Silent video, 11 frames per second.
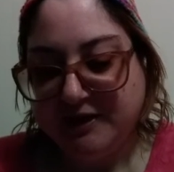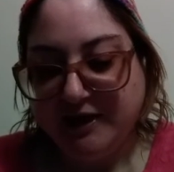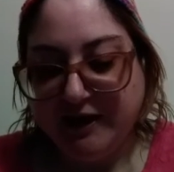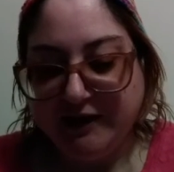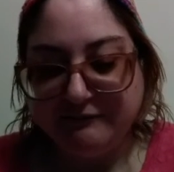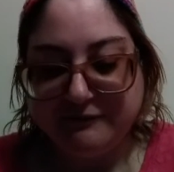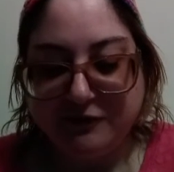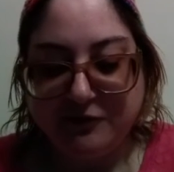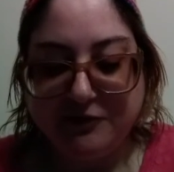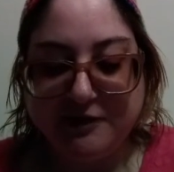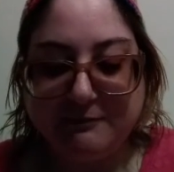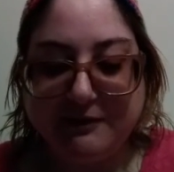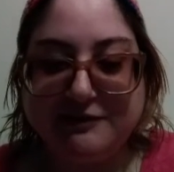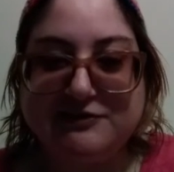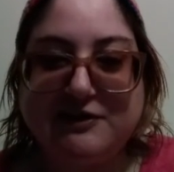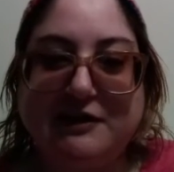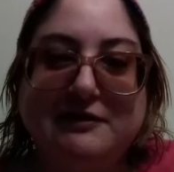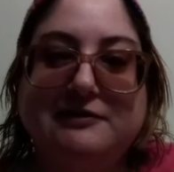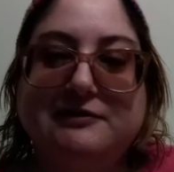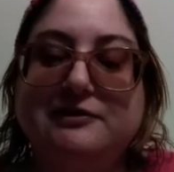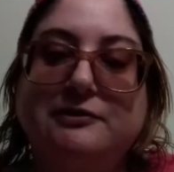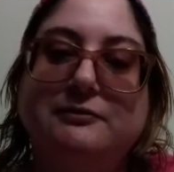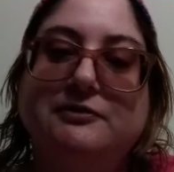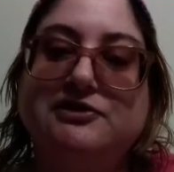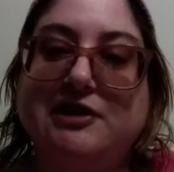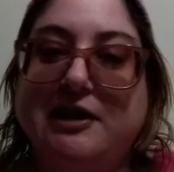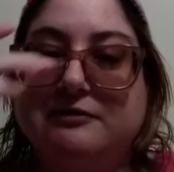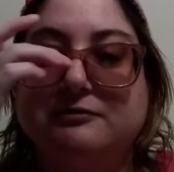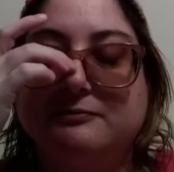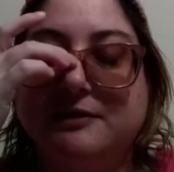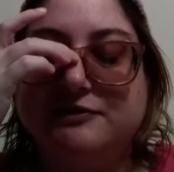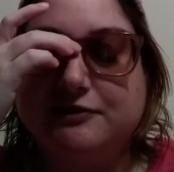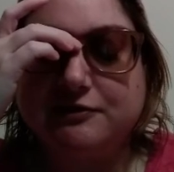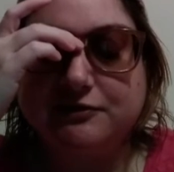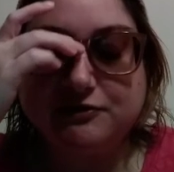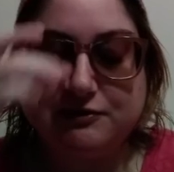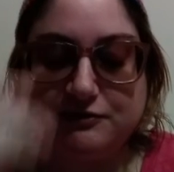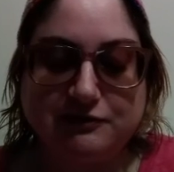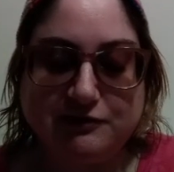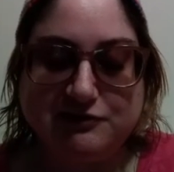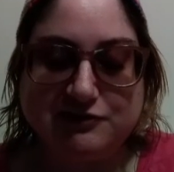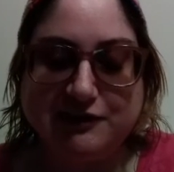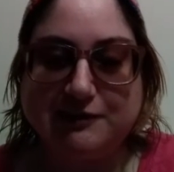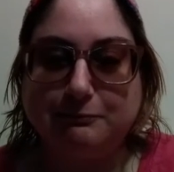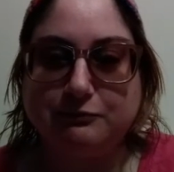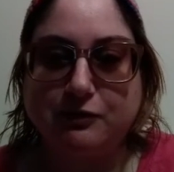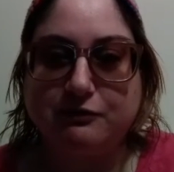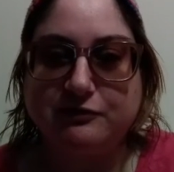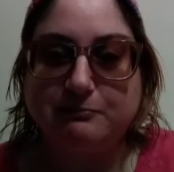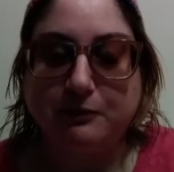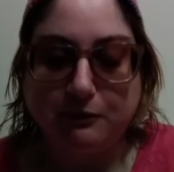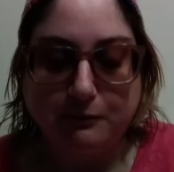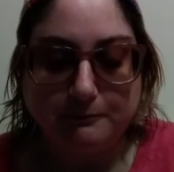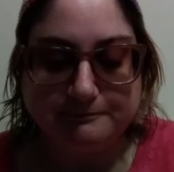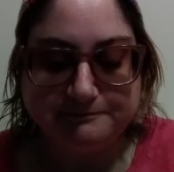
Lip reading: And for the theme, I decided to do channeled message. So this is like the prose poem.